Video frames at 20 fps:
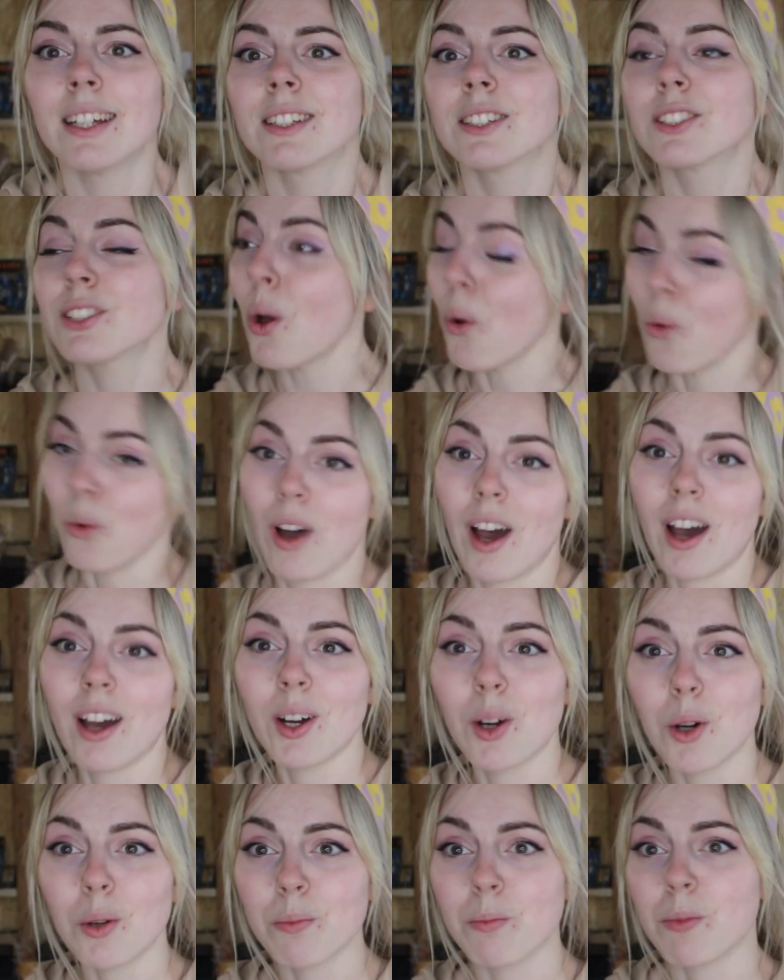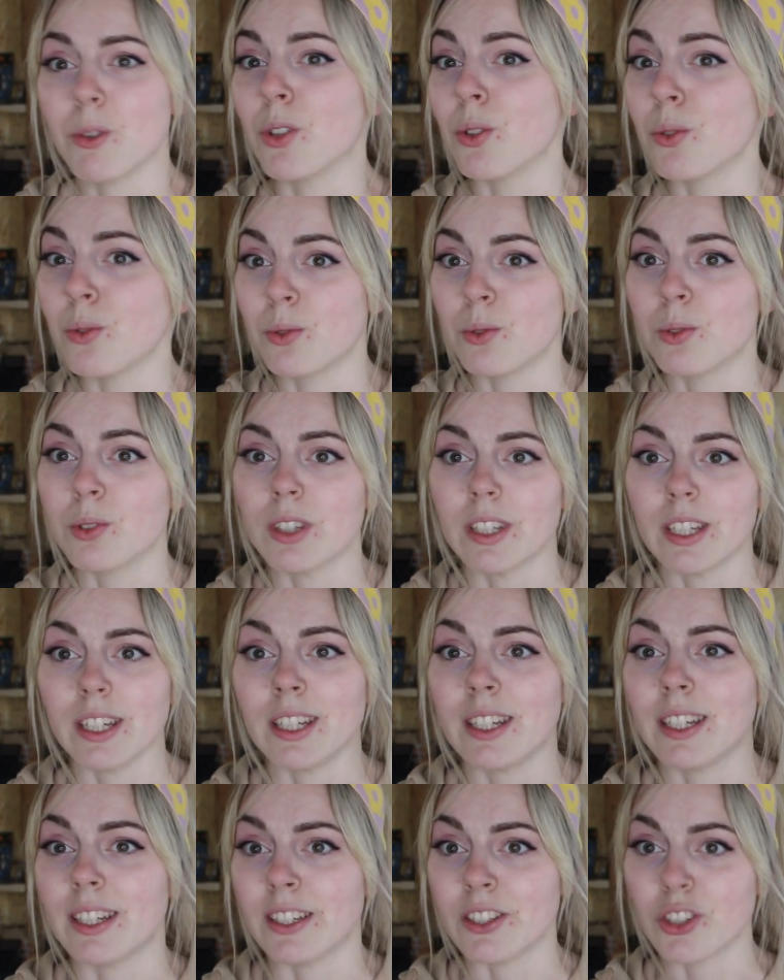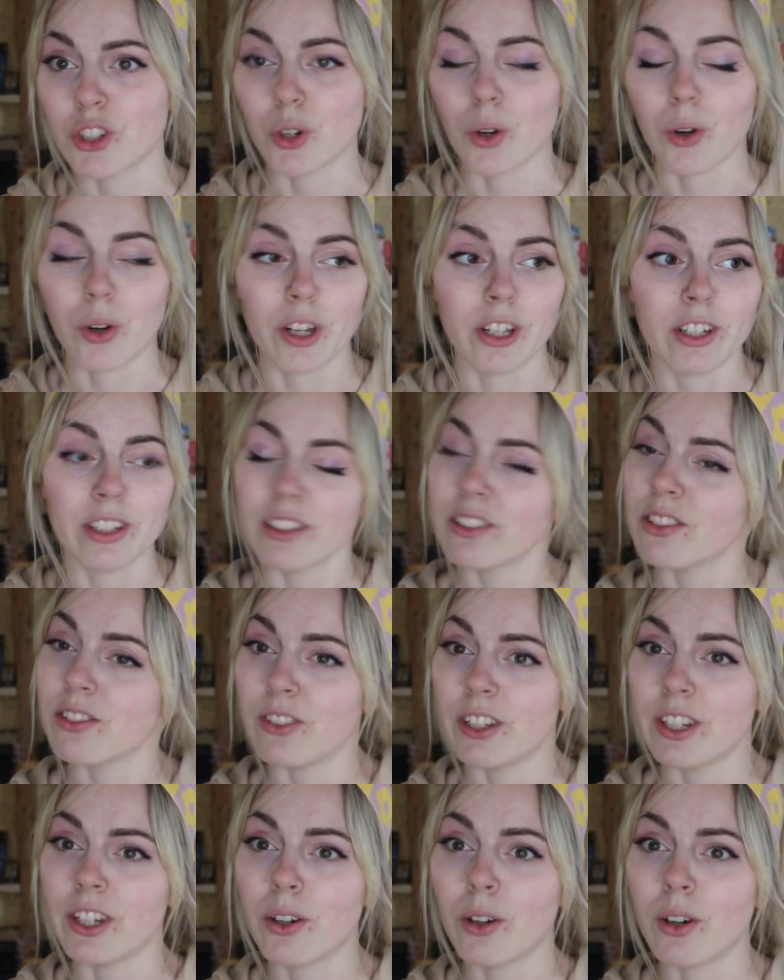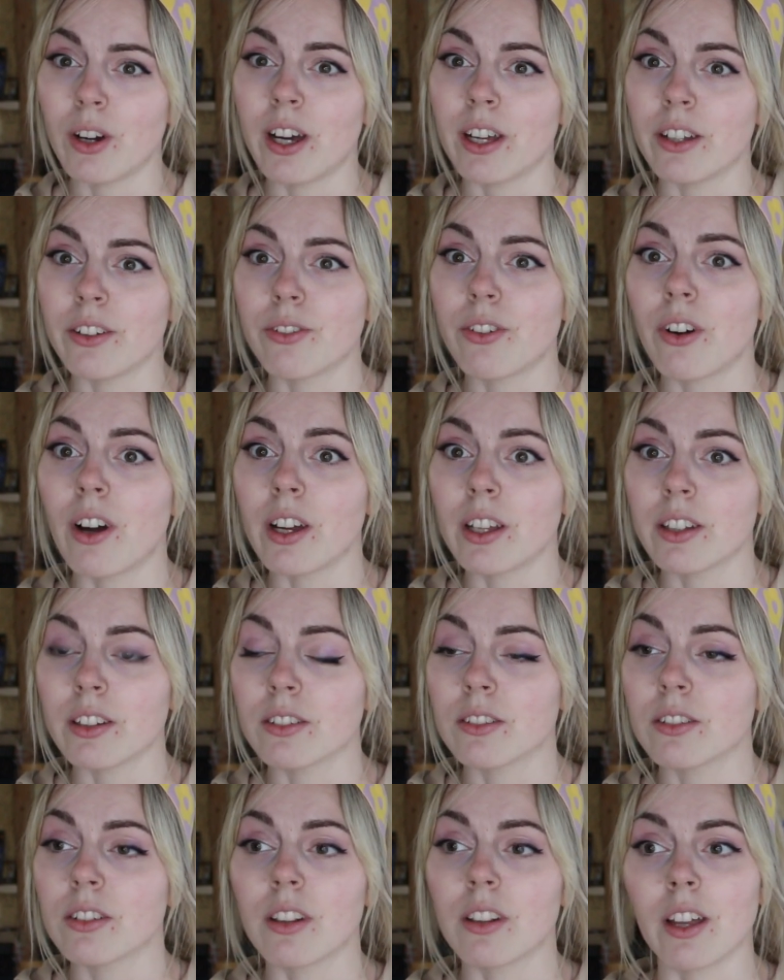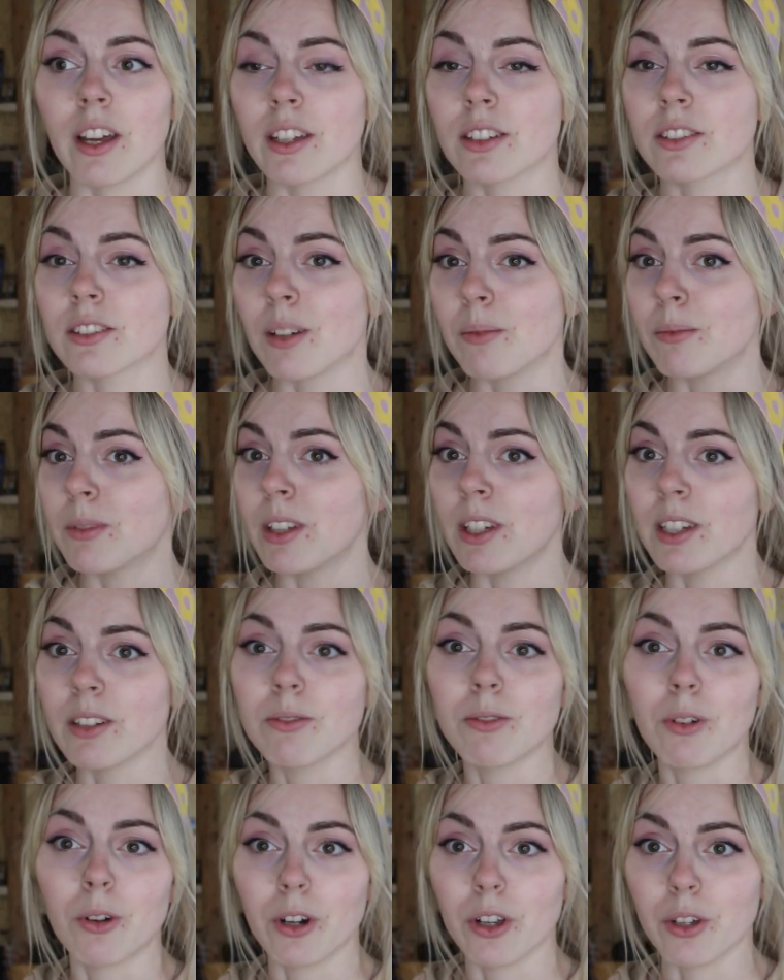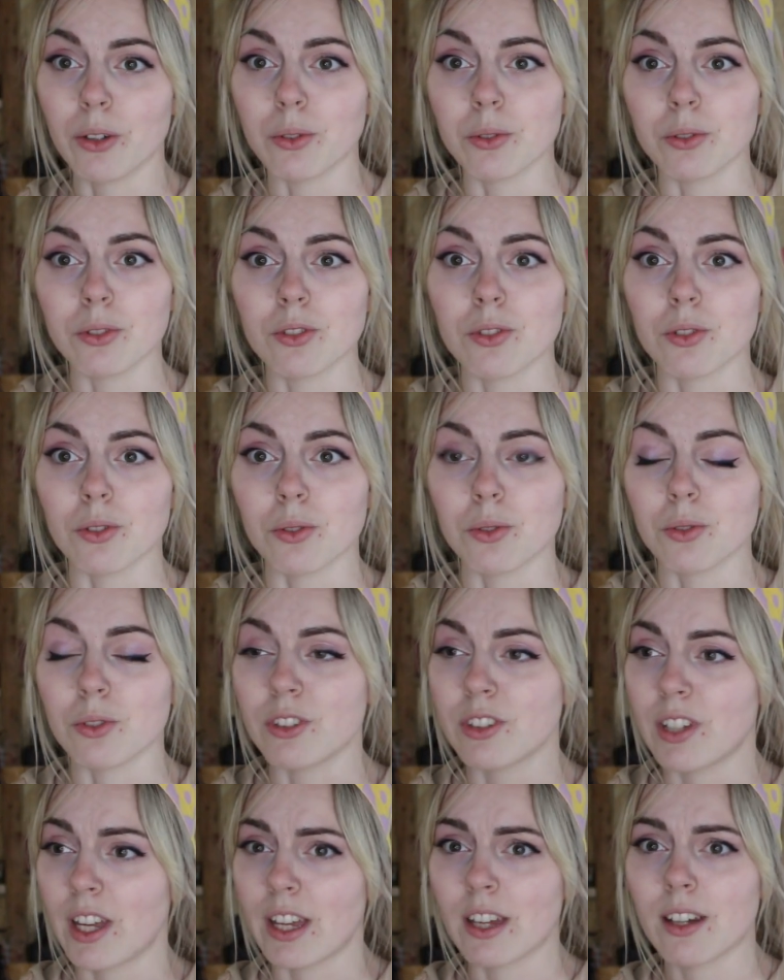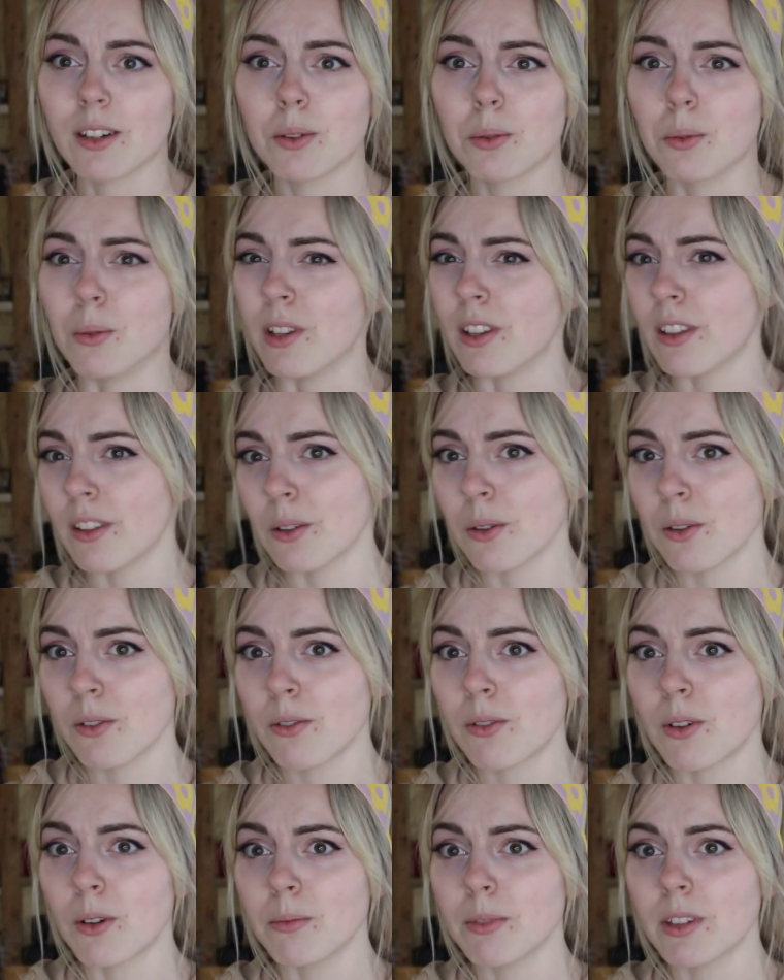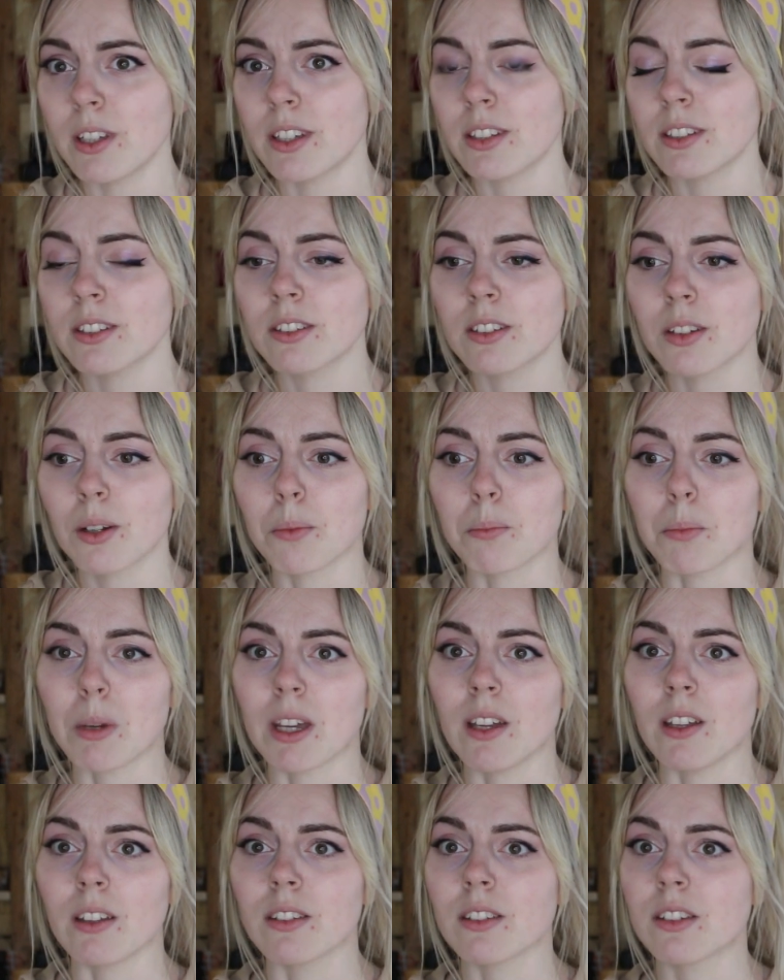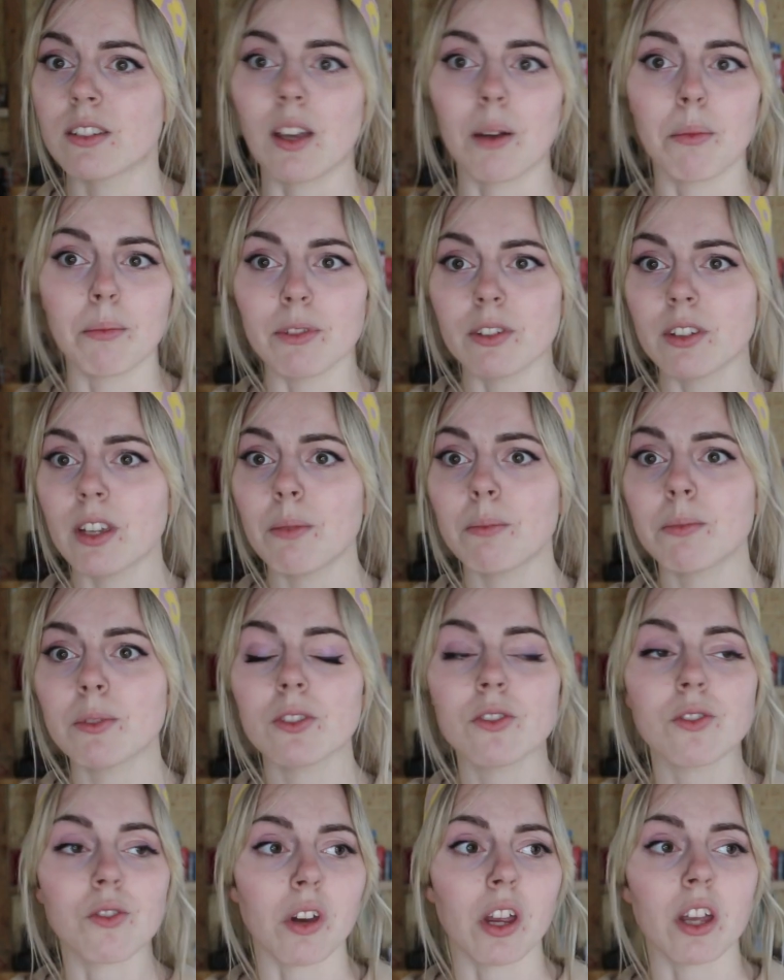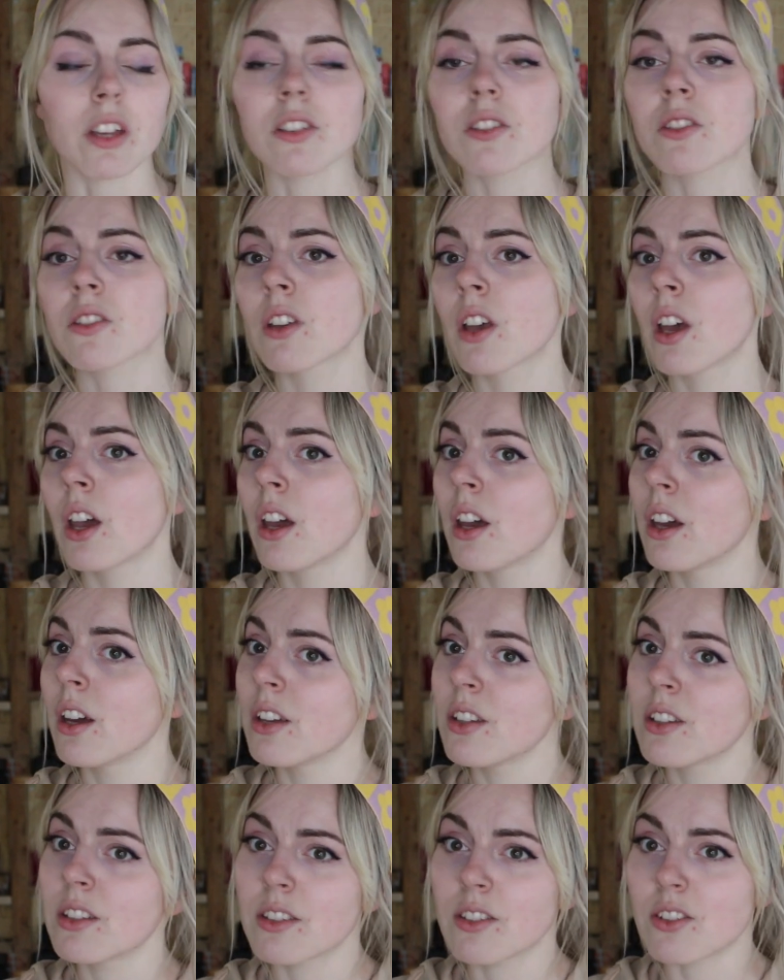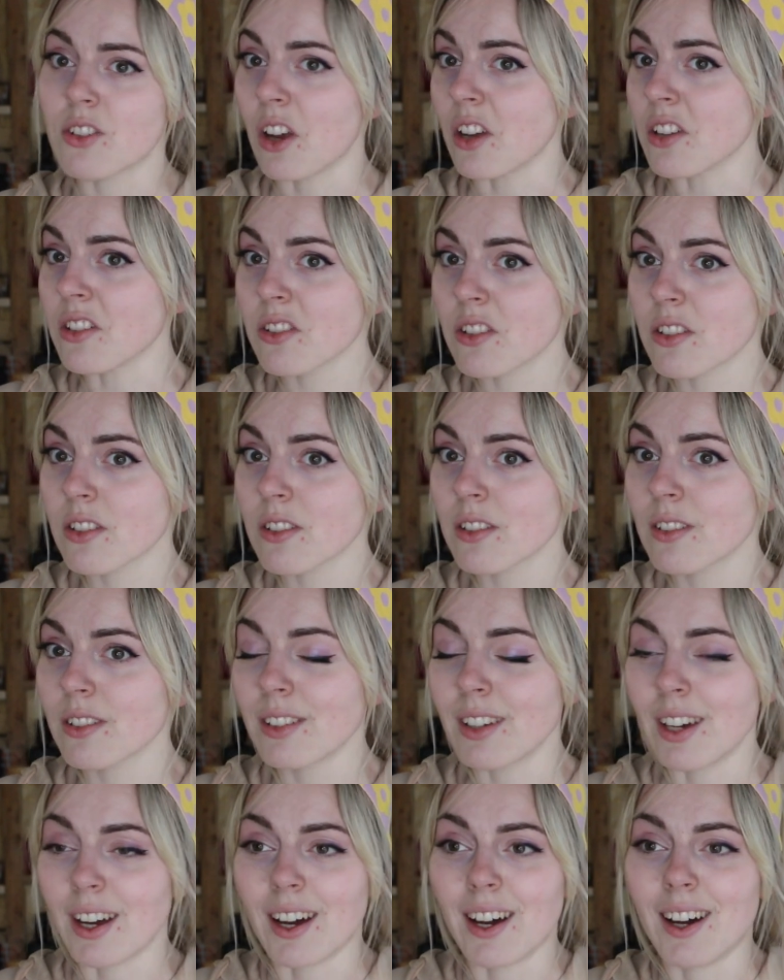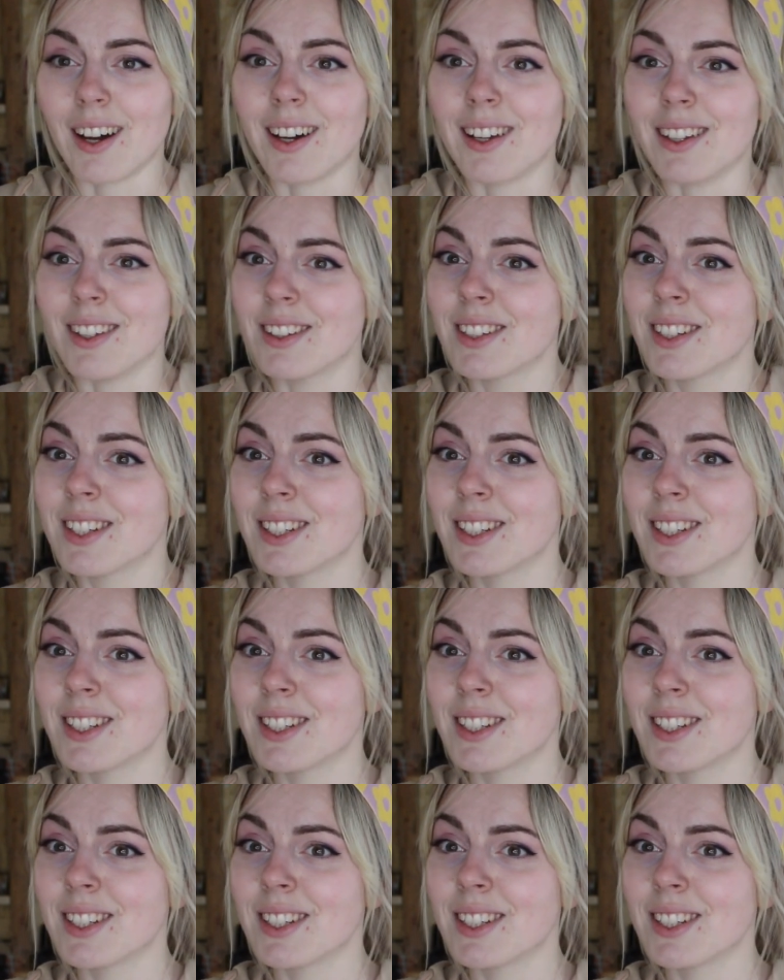So I hope you did enjoy this video and find something for you to take with you from this, be it some tips, tricks, just the